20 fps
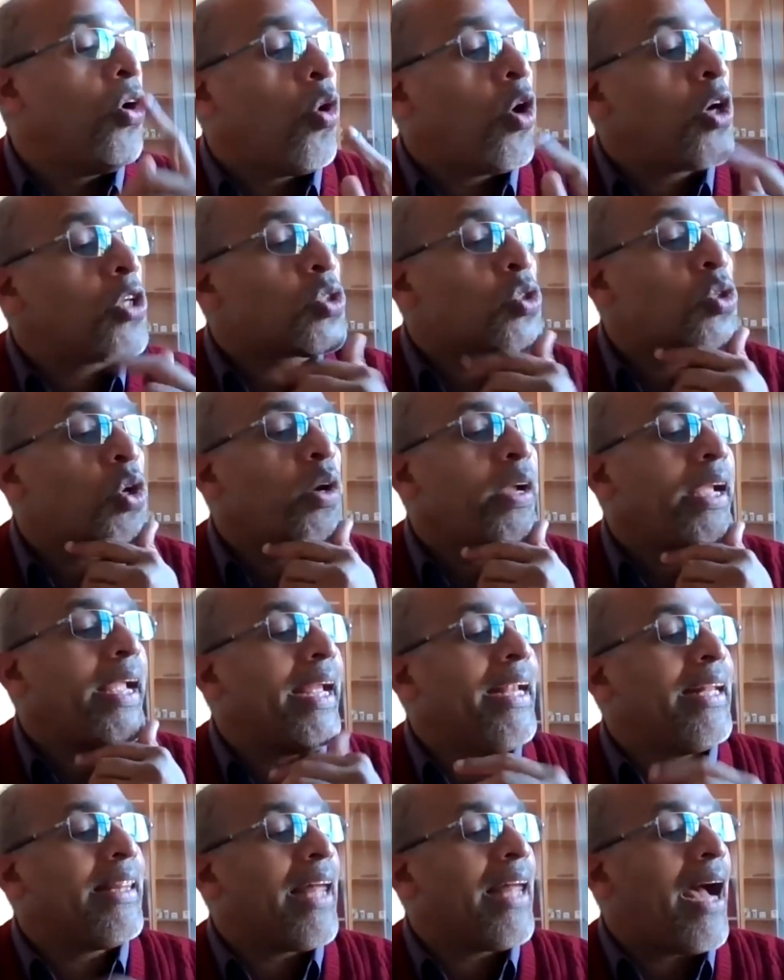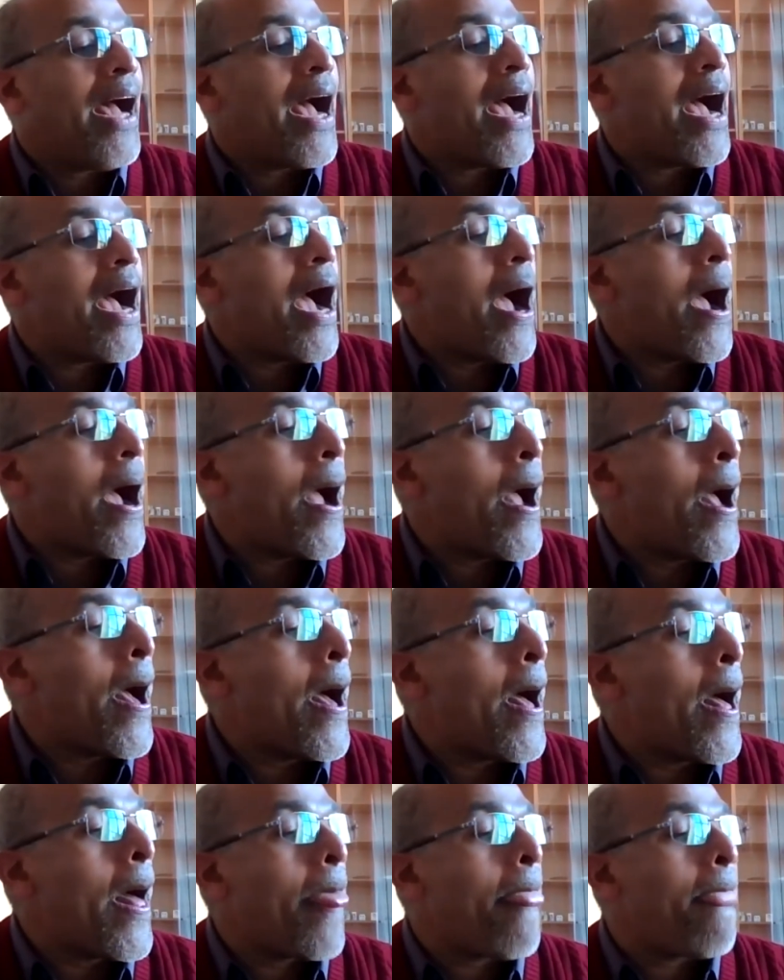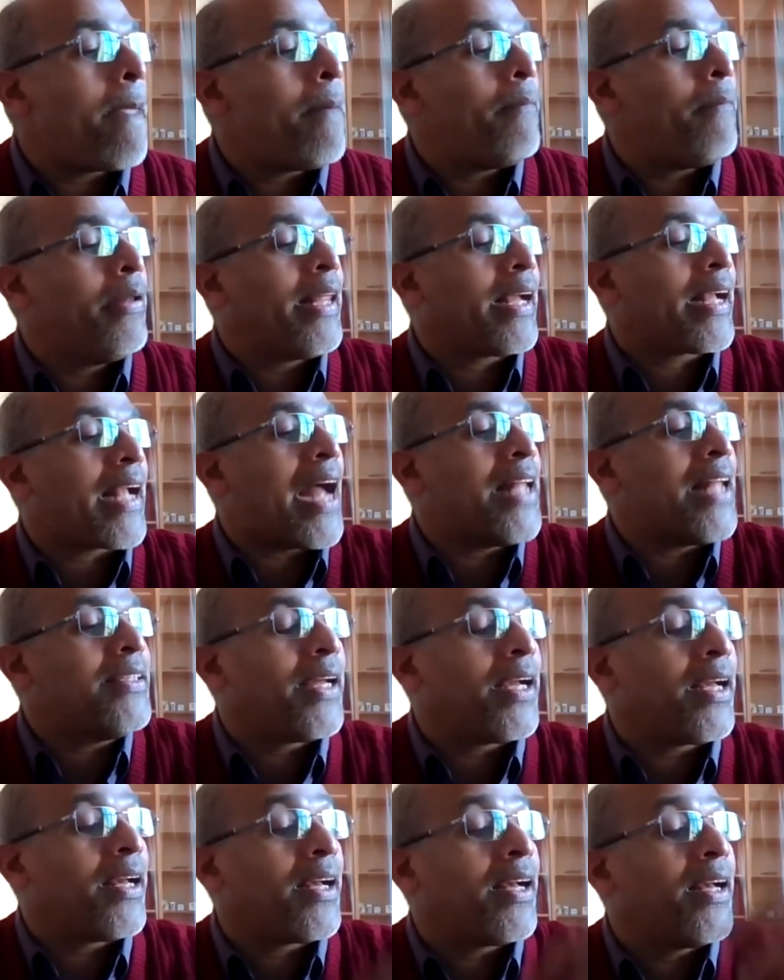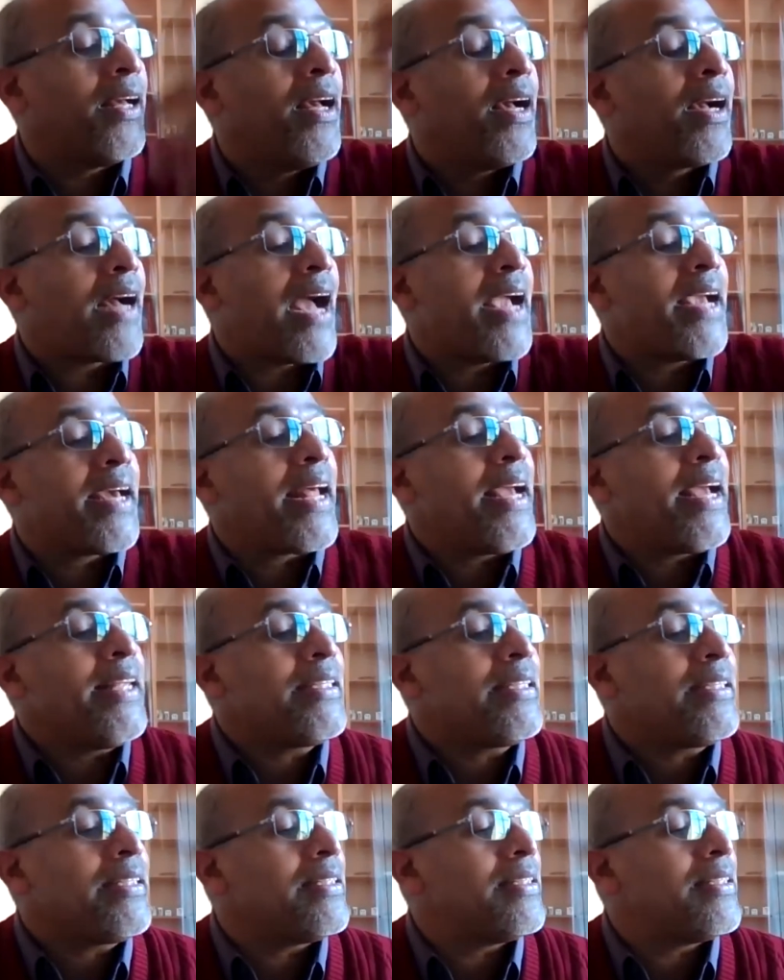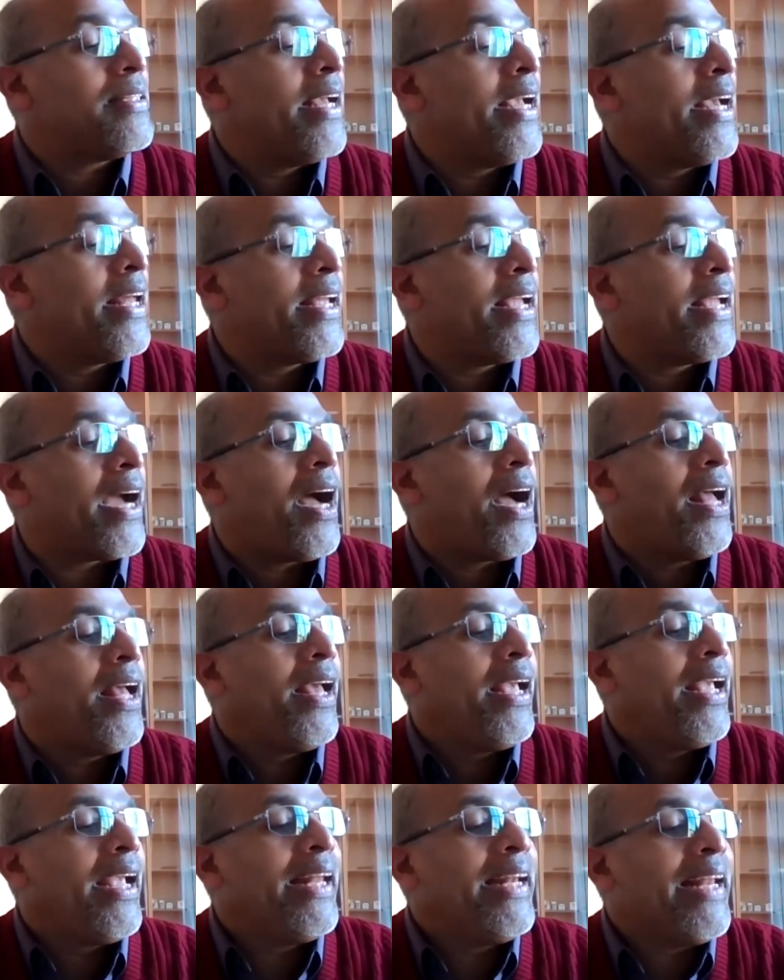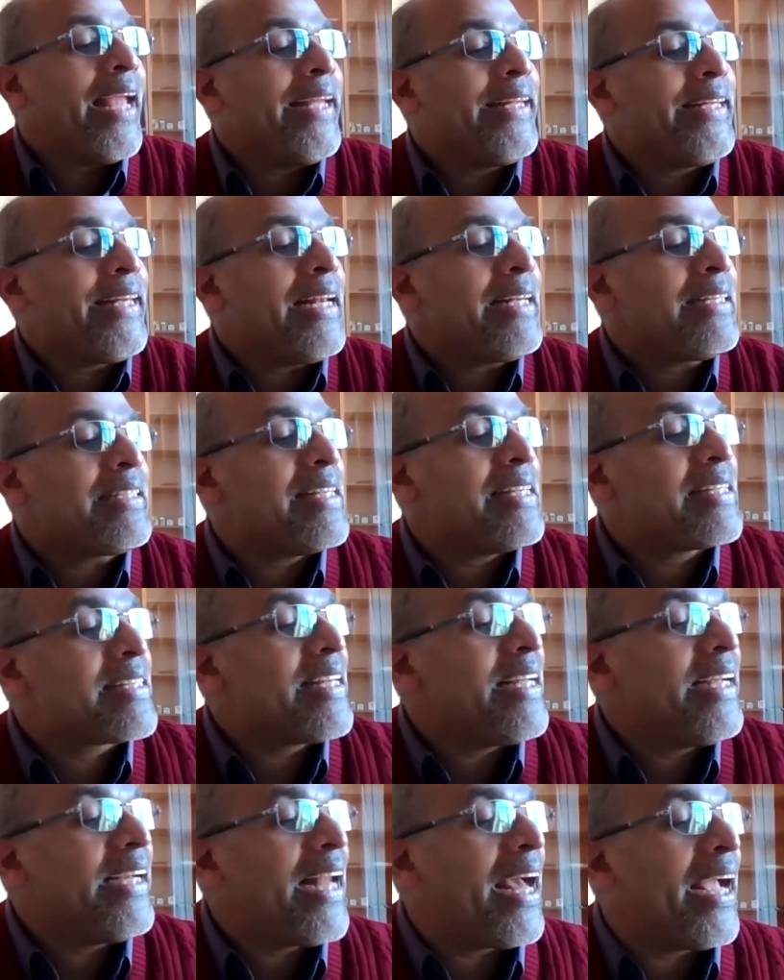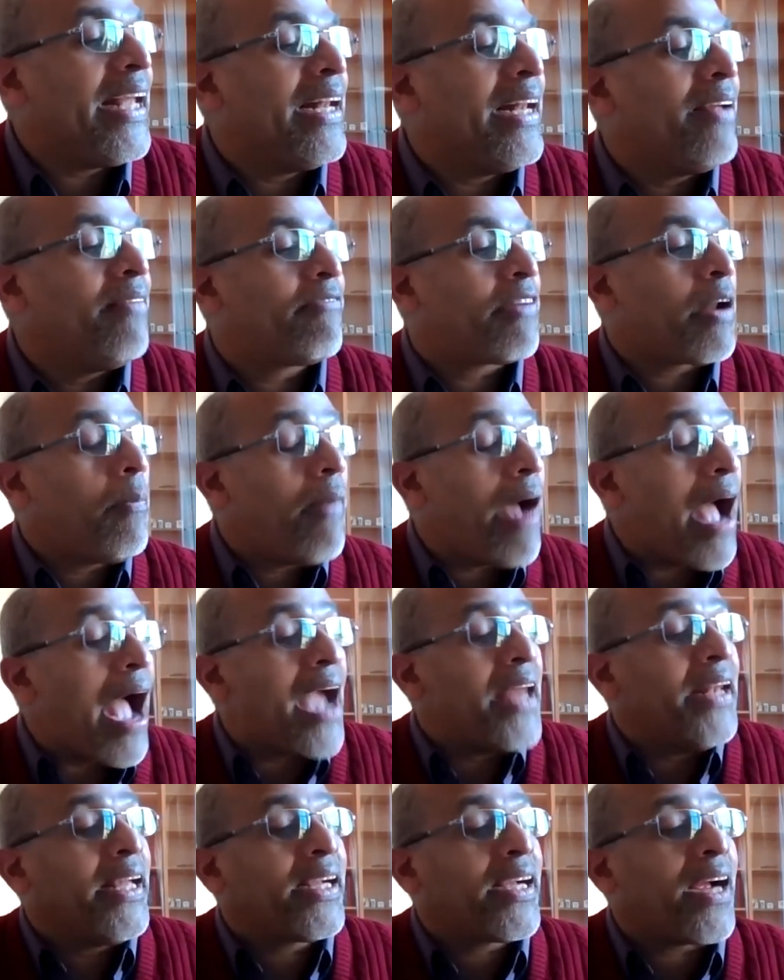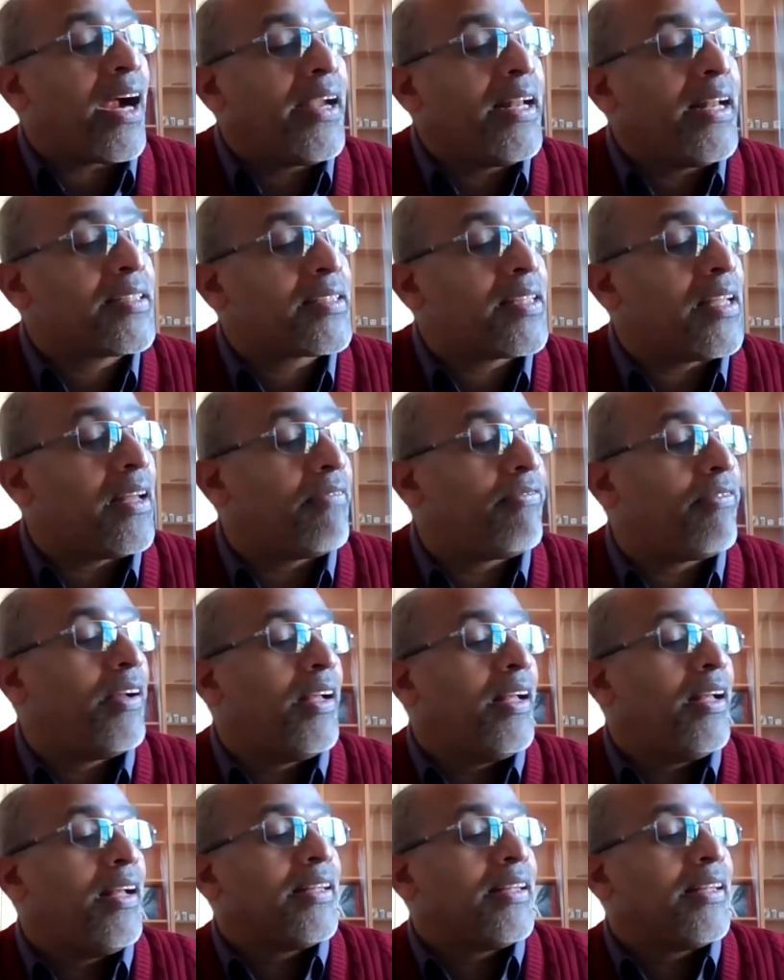Also in the, uh, the uh, high range area in 1869 from Anikar itself,